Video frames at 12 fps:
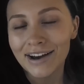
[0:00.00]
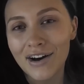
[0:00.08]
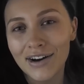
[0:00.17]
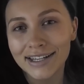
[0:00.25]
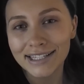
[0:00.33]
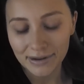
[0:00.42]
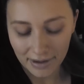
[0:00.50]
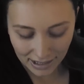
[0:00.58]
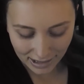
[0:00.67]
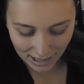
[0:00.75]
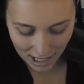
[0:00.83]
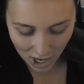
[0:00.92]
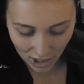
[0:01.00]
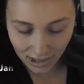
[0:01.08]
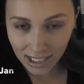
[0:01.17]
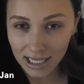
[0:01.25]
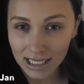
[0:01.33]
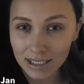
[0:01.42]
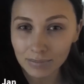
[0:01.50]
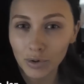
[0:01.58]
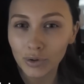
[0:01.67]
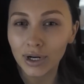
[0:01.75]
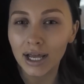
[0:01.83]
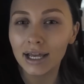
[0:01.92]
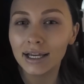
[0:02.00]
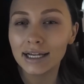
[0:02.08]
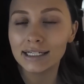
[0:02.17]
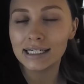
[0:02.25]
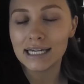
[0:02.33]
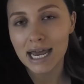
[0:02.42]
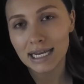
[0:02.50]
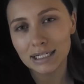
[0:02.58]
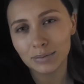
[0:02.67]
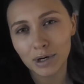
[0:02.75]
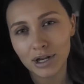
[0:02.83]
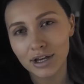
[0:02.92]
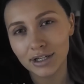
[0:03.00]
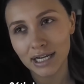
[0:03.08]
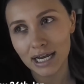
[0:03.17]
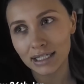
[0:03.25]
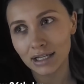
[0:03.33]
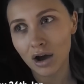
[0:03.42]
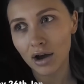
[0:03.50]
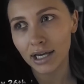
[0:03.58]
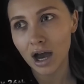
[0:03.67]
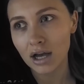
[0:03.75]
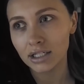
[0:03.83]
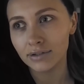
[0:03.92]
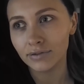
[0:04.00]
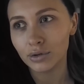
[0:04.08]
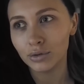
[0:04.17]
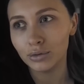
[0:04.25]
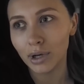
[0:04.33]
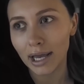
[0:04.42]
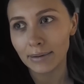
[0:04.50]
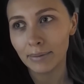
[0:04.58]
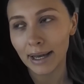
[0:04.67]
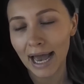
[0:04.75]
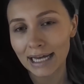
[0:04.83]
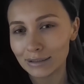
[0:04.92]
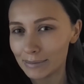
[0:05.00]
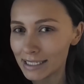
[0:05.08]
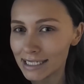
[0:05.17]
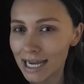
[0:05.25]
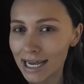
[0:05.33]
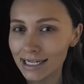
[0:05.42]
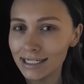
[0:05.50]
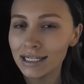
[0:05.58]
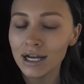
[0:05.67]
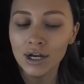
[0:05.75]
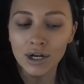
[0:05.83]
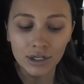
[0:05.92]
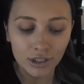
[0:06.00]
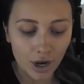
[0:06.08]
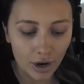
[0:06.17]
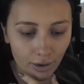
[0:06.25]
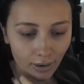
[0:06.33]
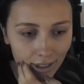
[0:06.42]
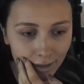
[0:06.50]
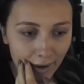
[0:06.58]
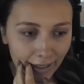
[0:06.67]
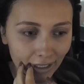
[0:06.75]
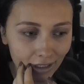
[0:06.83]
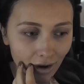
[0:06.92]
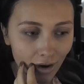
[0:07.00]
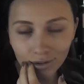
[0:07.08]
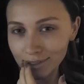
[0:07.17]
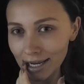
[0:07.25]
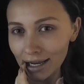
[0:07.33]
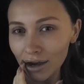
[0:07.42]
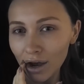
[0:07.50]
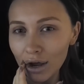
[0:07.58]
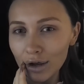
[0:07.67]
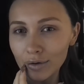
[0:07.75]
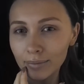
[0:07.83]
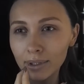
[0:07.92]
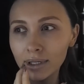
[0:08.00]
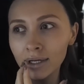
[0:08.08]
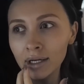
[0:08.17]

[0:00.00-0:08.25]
guys. So it is Thursday this morning, and today is one of those days that I kind of call like my admin days. So I spend like the whole day at home